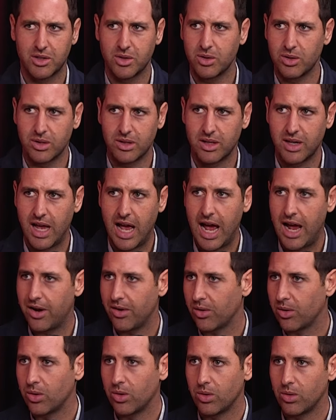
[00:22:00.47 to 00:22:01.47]
good at
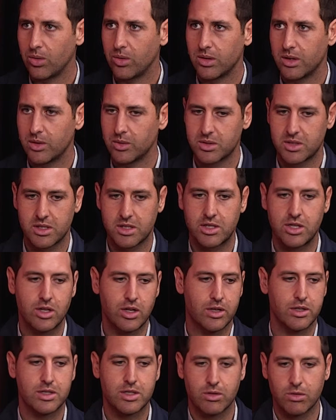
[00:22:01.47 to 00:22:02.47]
Horrible. all. It was Horrible. just you
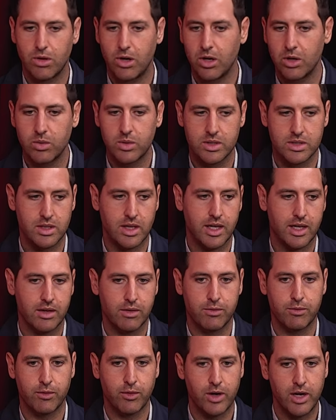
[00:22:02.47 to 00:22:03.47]
know Sarong was like
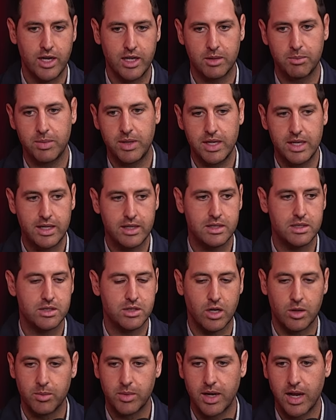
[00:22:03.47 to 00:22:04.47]
a freak. Pierce
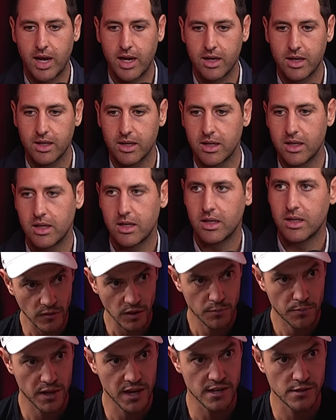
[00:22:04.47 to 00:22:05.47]
dominated.
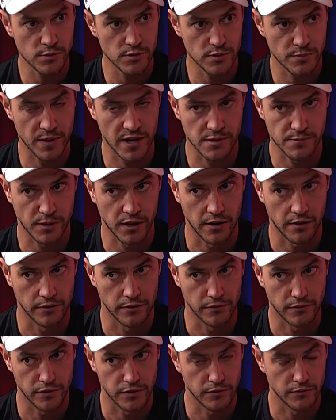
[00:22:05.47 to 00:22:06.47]
Pierce was the best player on
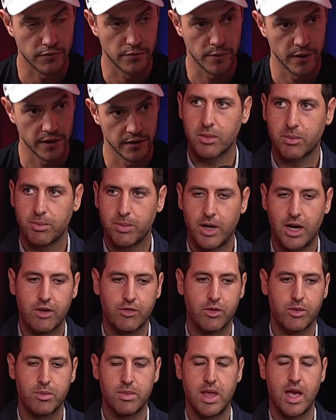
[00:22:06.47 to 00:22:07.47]
the field for me. But
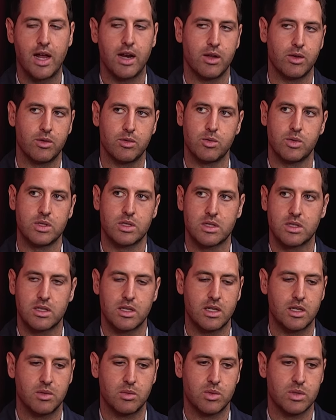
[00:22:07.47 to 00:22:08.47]
apart from that, it was
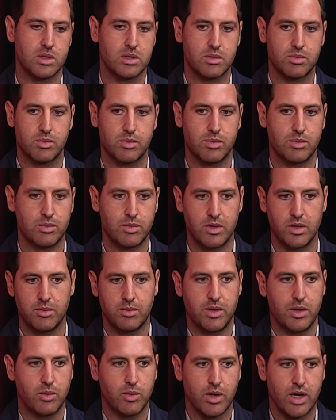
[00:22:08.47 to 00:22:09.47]
it was a
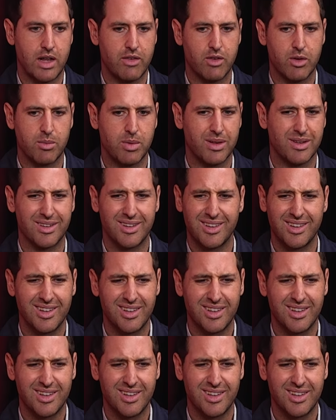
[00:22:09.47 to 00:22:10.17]
bit whatever. But